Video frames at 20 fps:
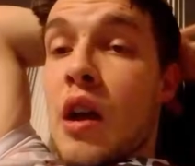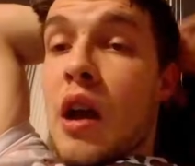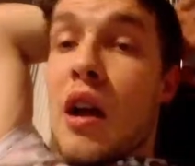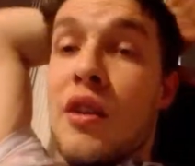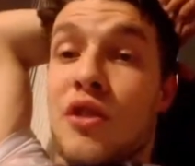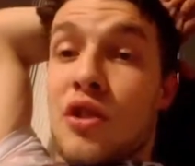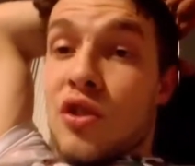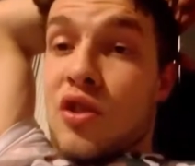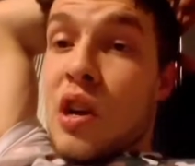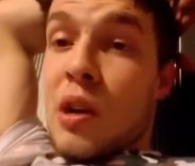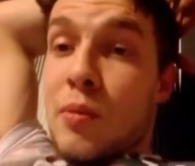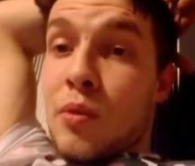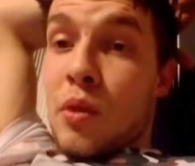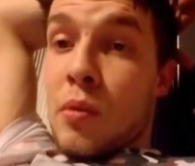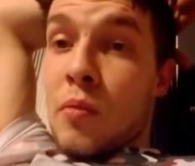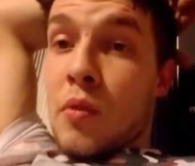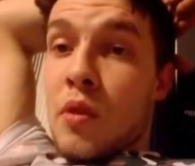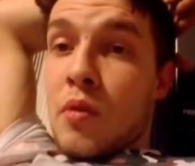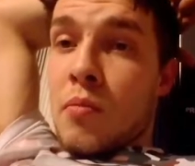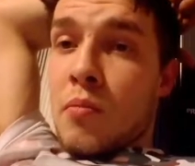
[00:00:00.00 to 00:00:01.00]
Unsubscribe to
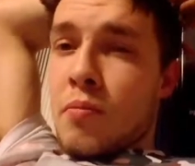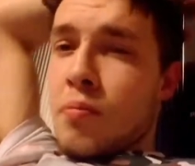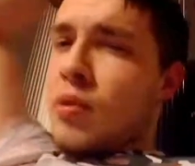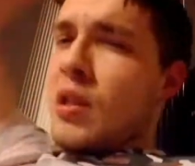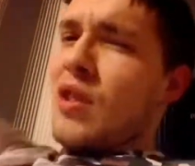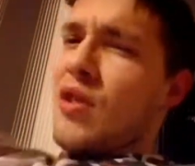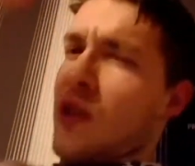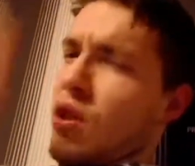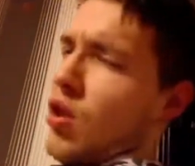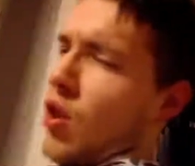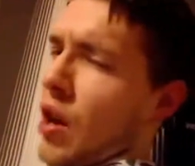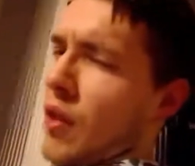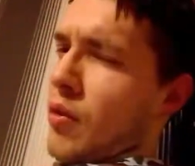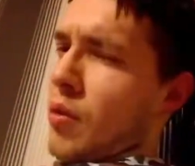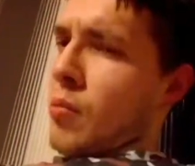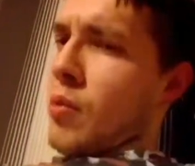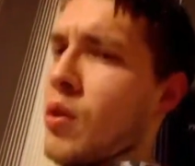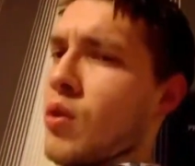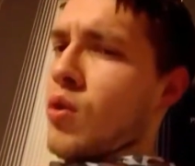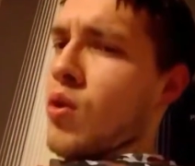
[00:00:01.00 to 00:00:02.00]
him. Please subscribe
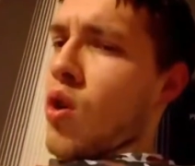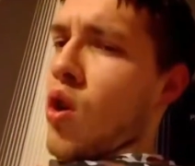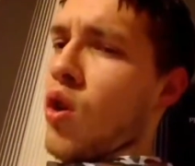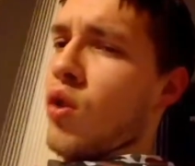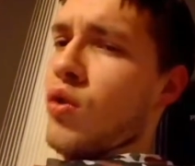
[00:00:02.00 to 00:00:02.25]
to me, though.